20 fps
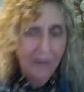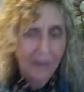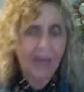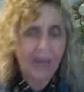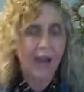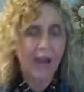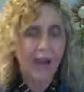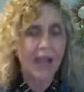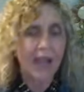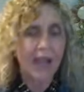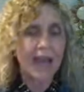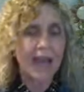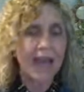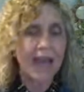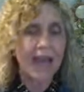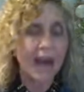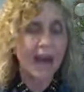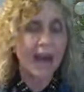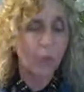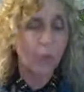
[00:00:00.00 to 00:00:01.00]

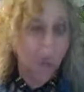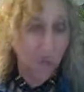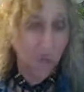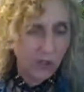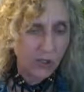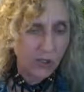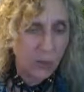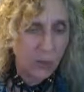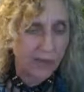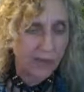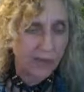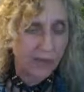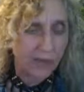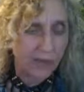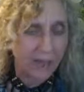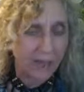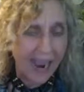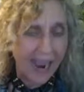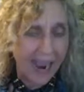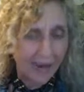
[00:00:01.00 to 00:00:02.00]
And I worked with
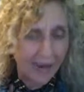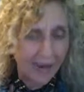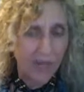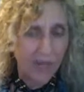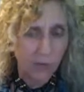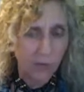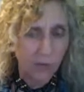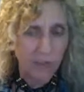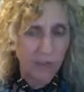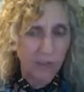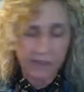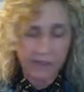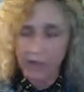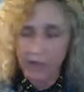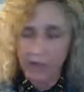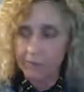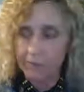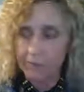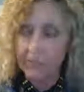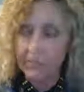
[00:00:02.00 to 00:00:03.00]
the guy that was
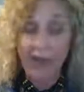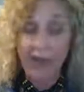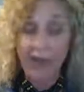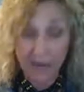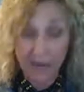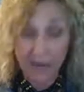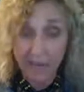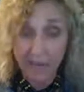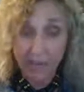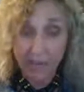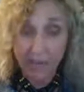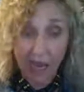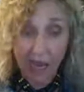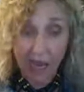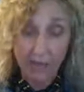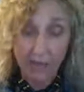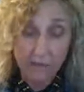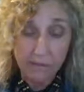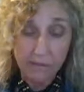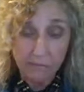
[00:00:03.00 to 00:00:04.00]
the guy that
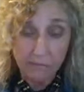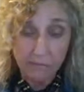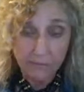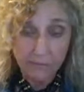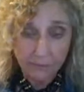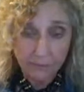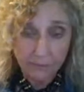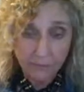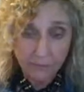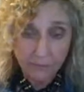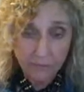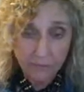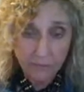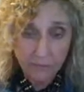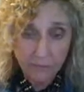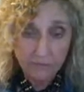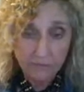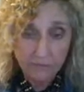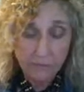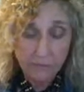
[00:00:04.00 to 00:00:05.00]
died,
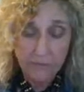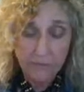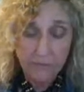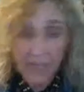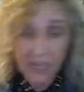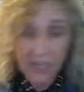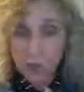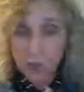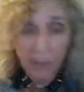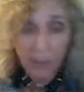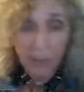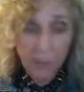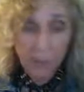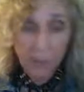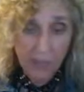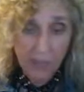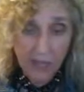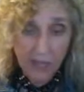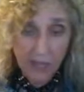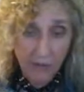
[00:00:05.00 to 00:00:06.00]
that nobody
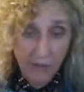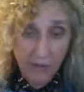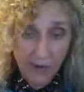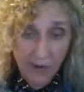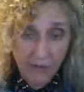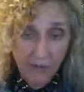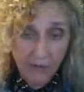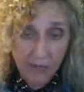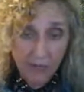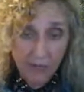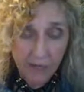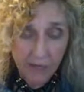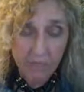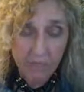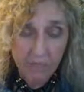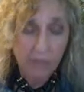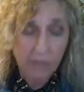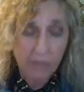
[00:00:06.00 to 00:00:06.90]
would let around him.